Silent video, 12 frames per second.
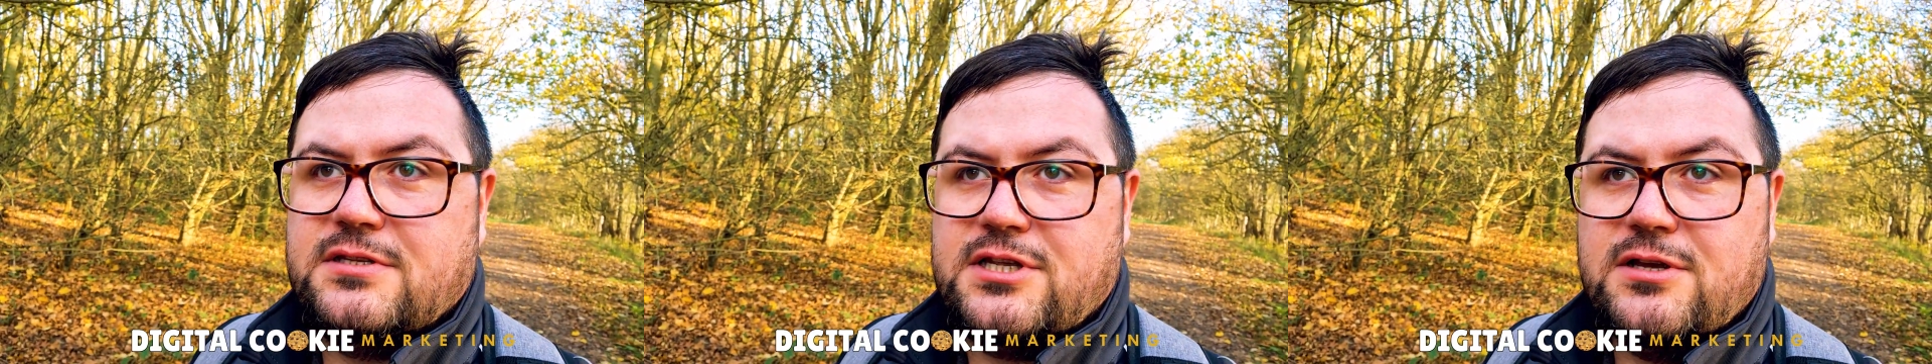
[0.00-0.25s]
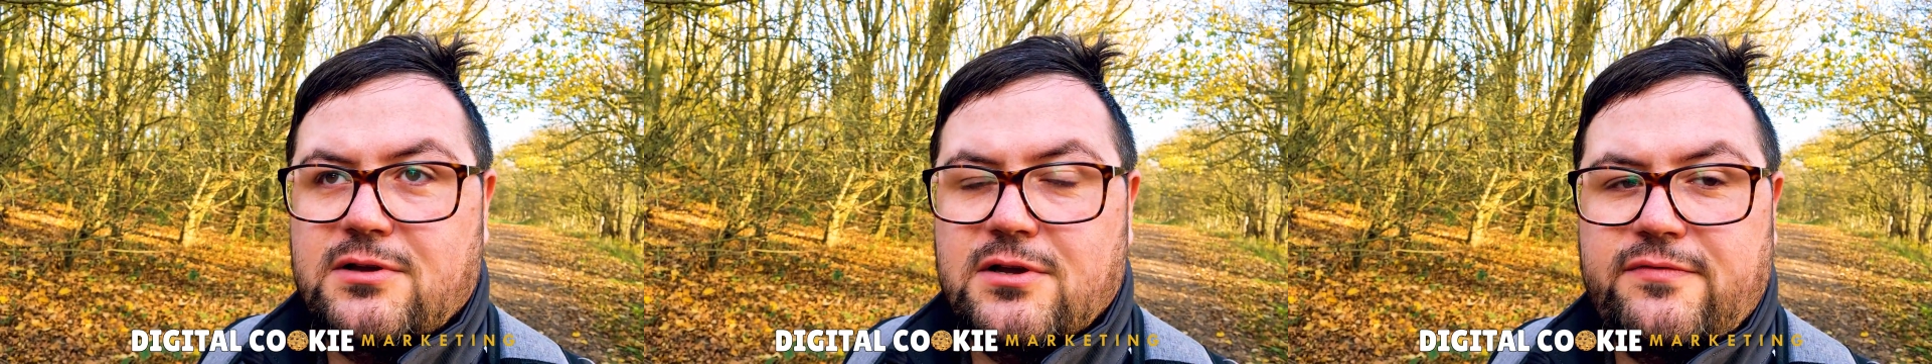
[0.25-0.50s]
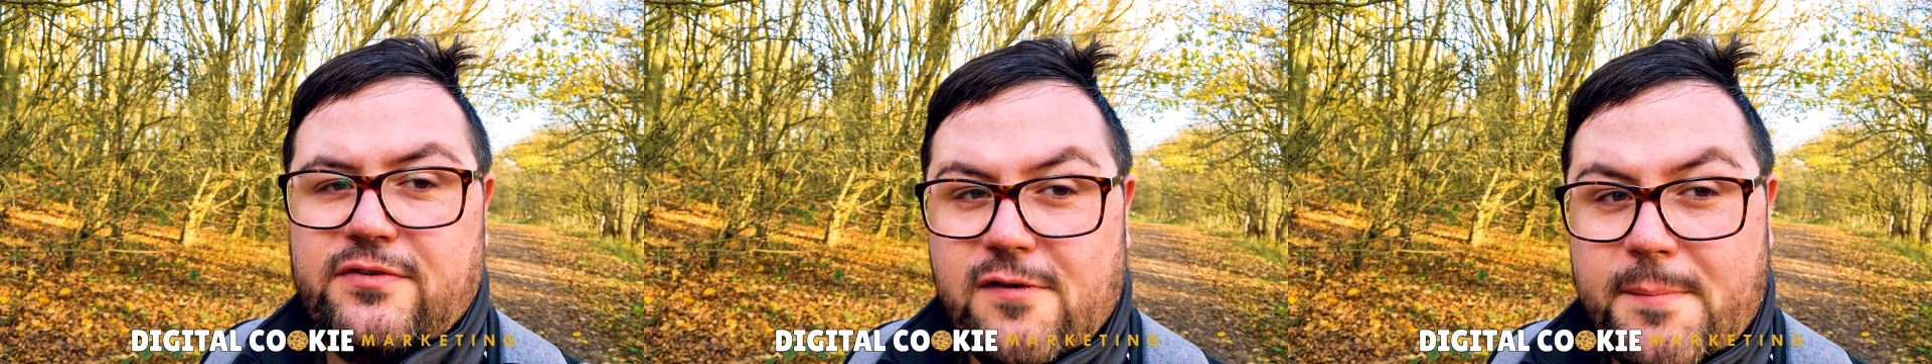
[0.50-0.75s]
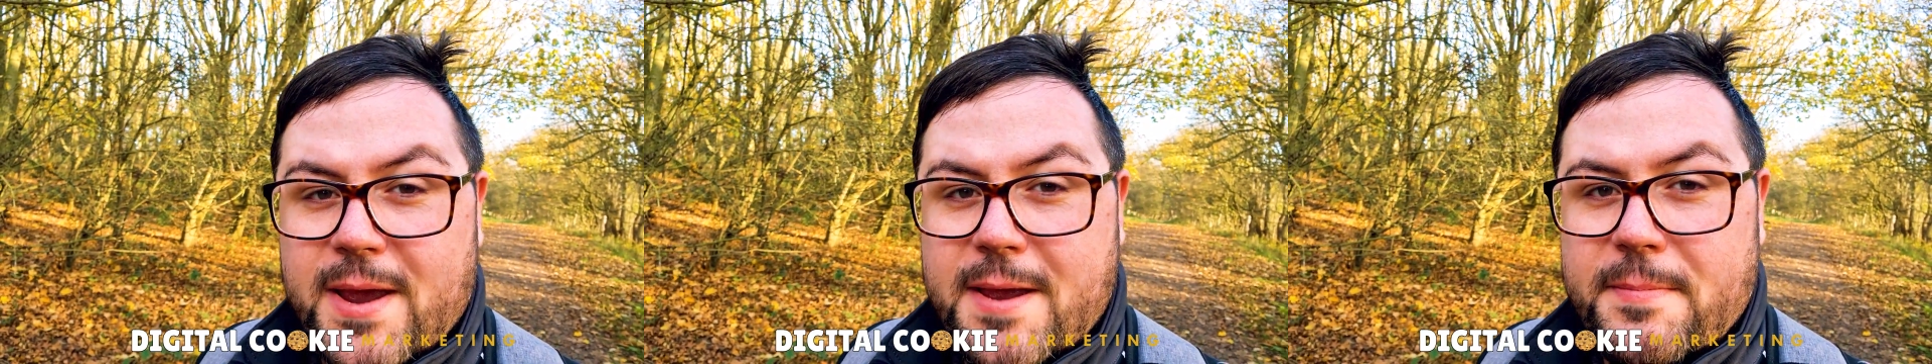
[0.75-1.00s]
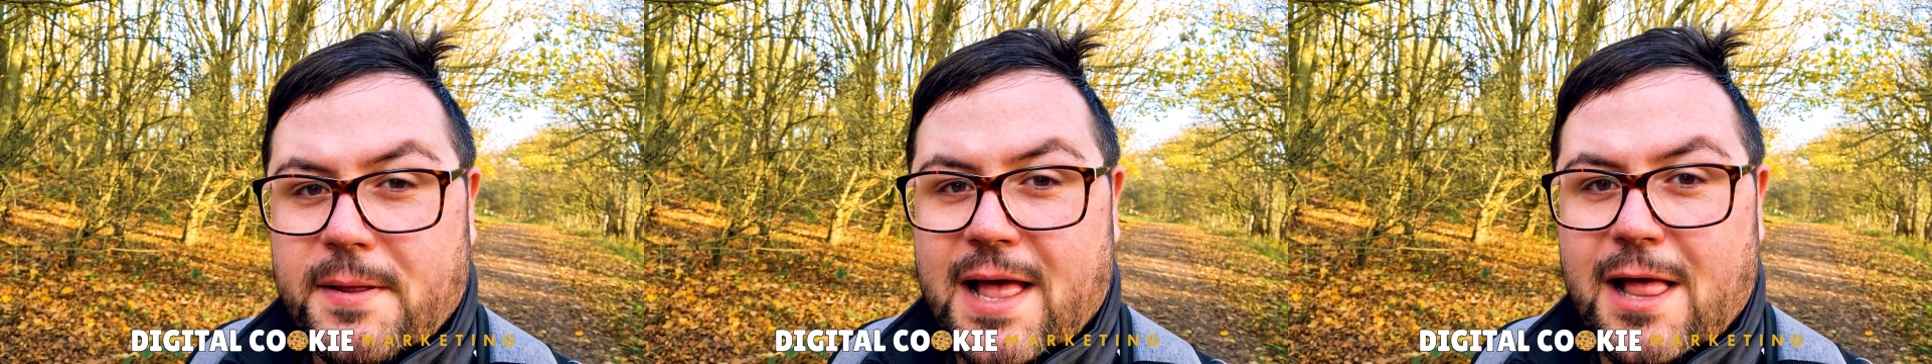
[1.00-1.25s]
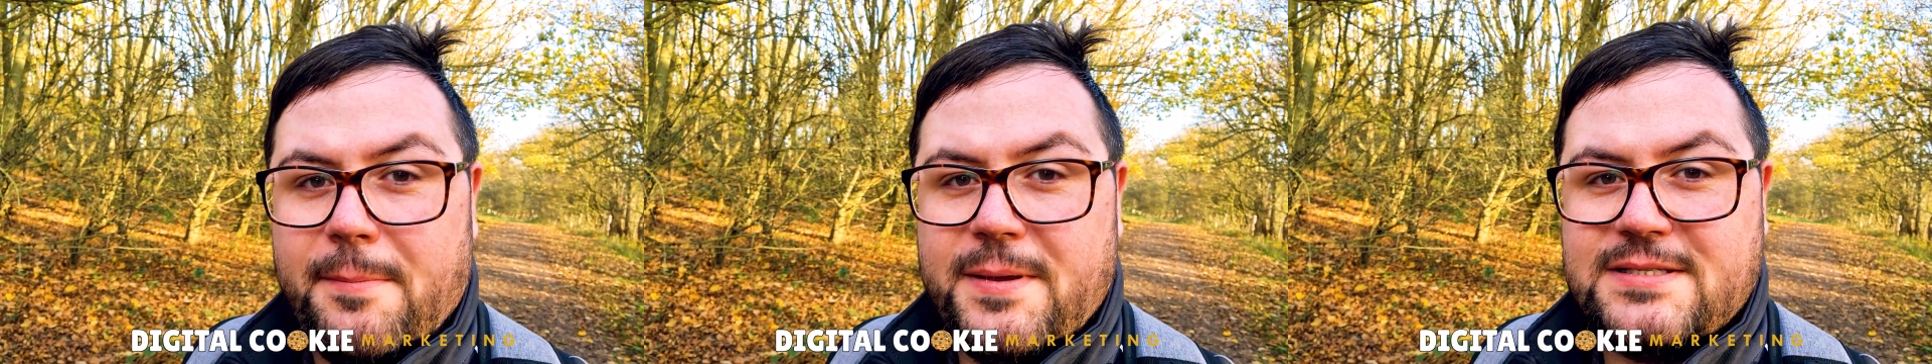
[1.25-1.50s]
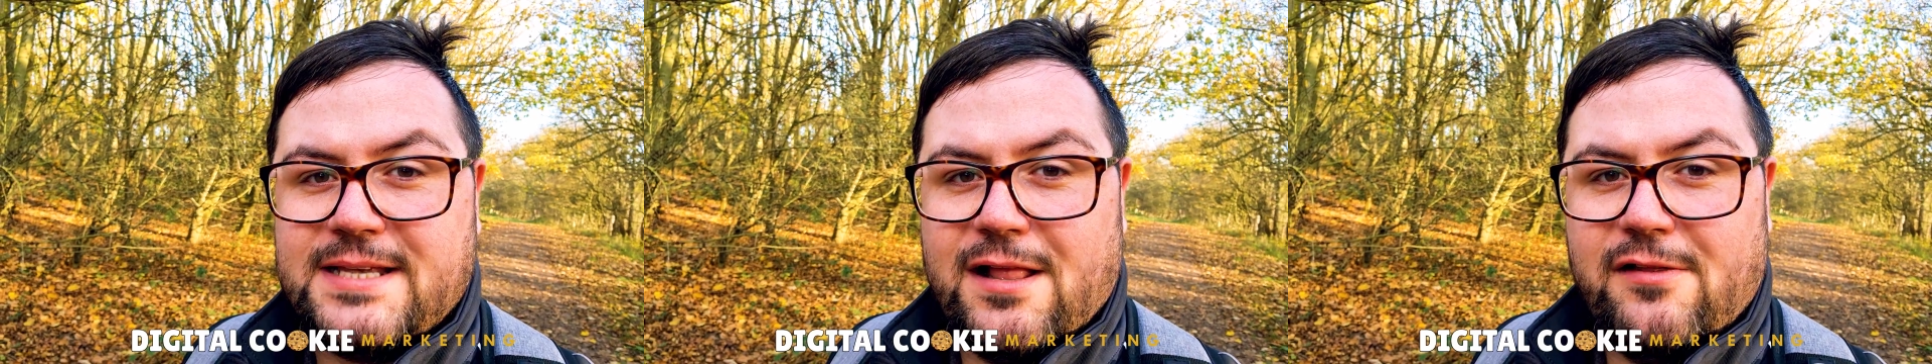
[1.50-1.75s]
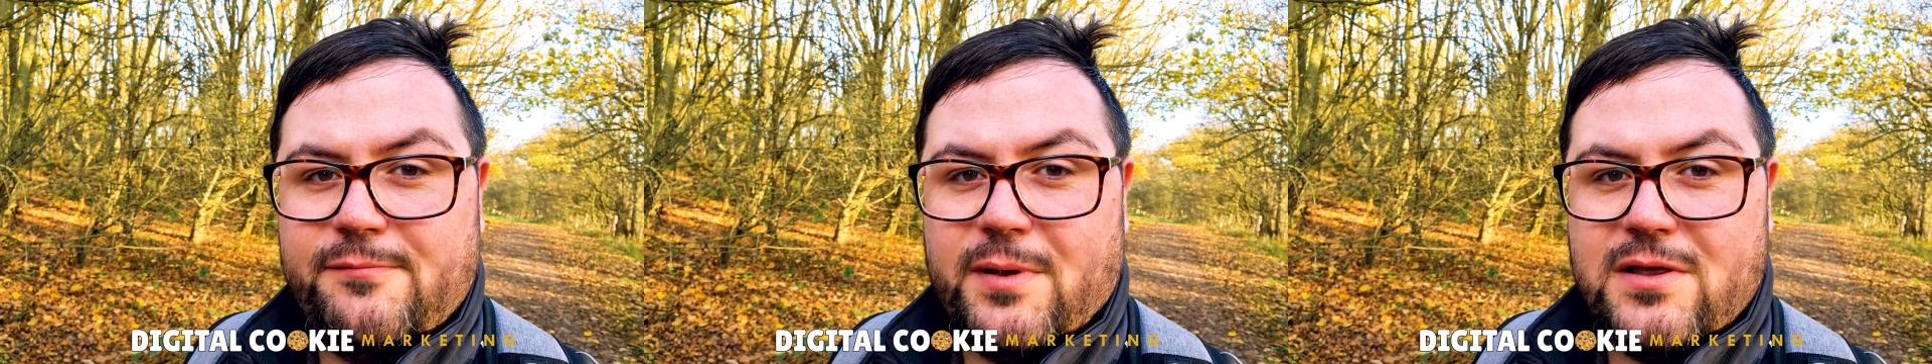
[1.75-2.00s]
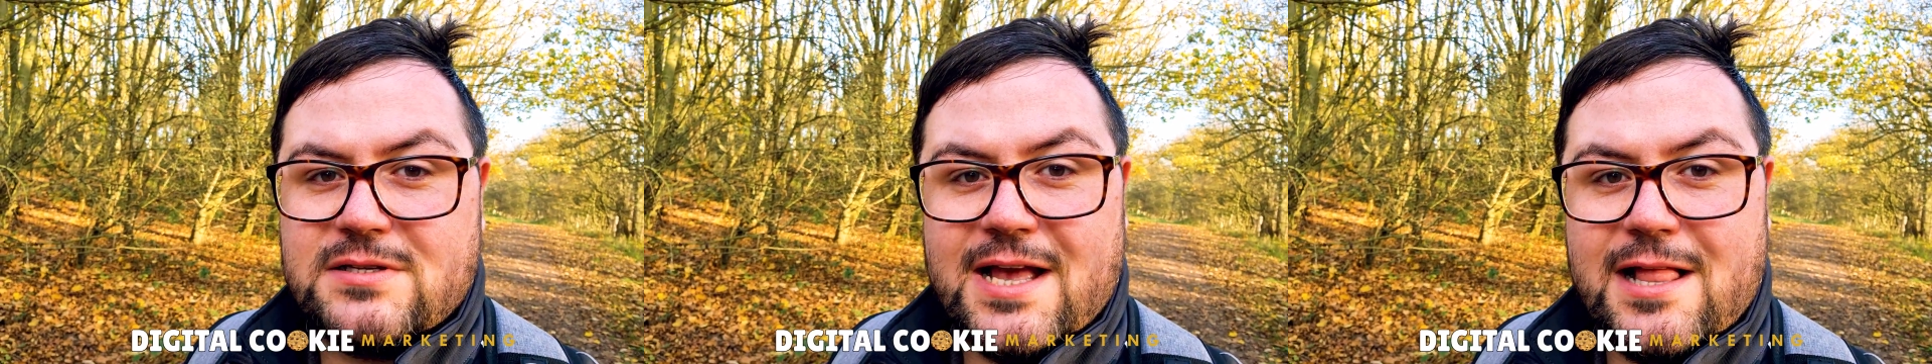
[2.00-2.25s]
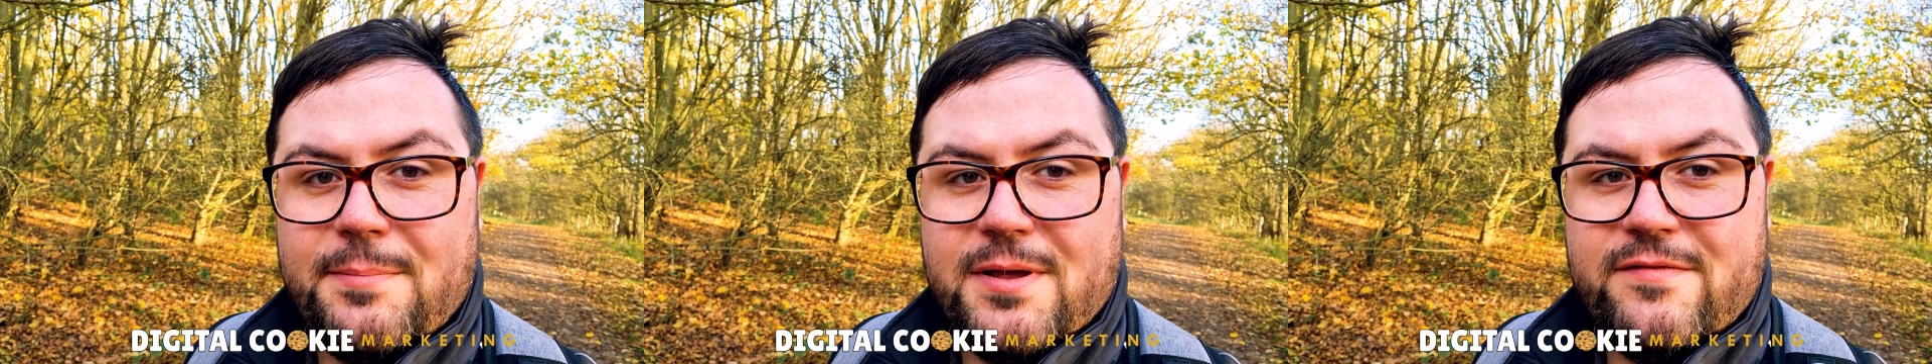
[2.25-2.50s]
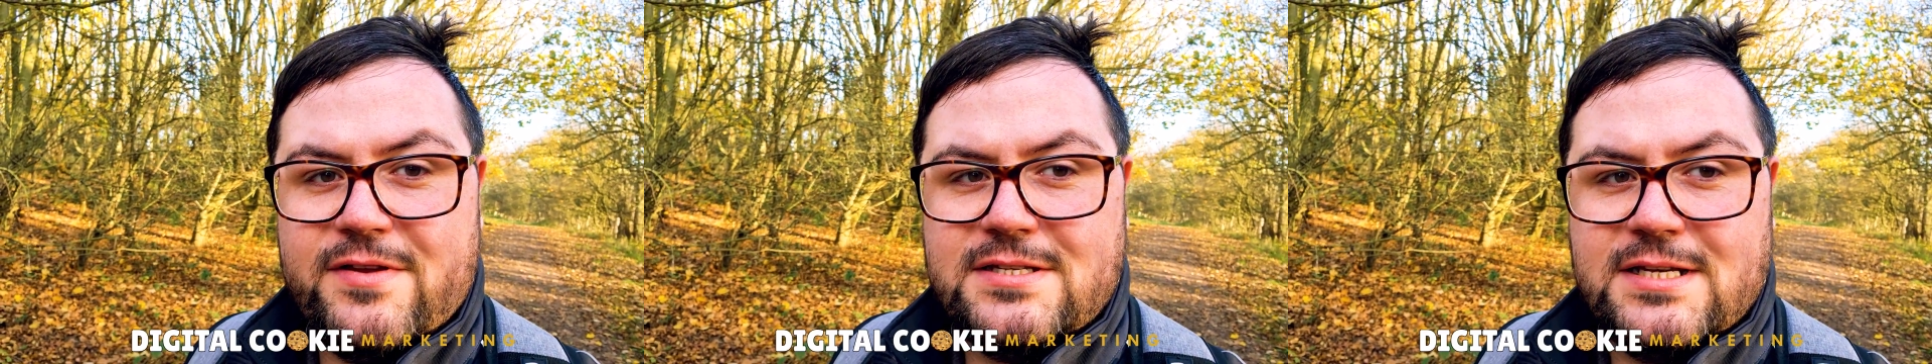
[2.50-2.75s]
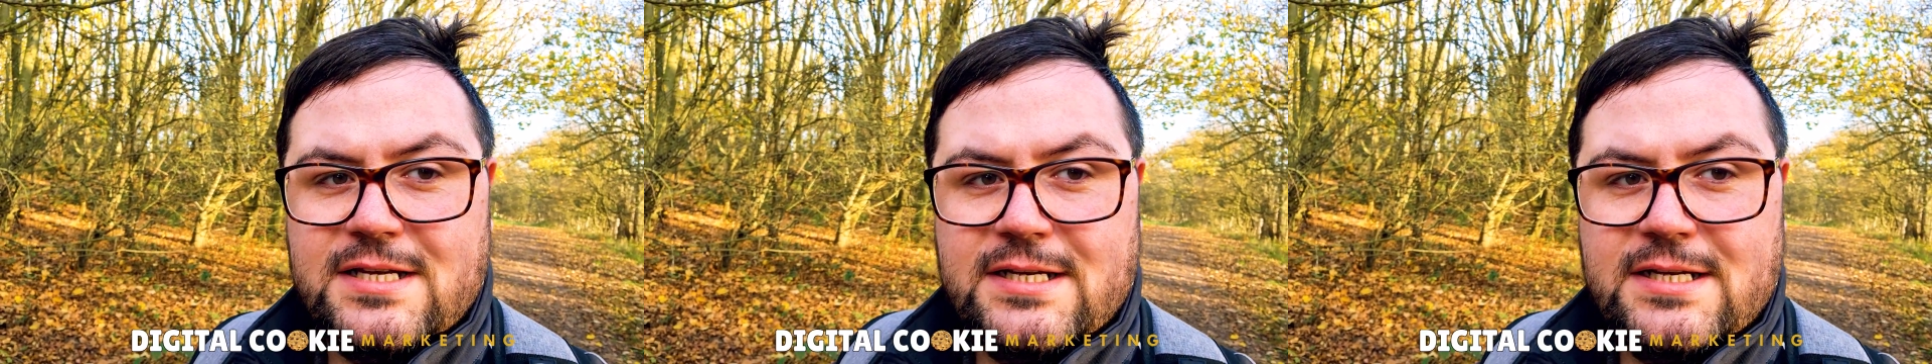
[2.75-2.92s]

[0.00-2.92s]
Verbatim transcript: do good for other people, help yourself, but also help others.